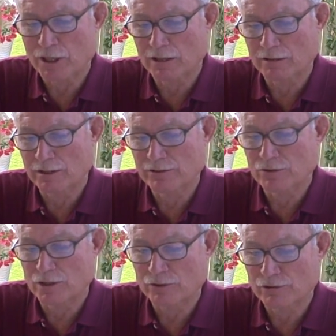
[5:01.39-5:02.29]
politics
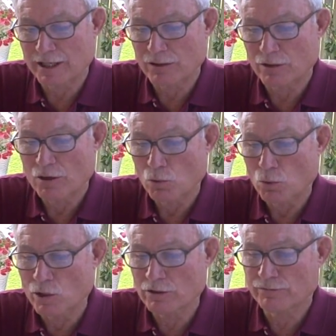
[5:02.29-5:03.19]
gone sour.
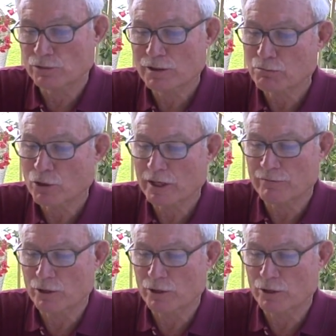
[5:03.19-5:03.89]
Wonderfully brave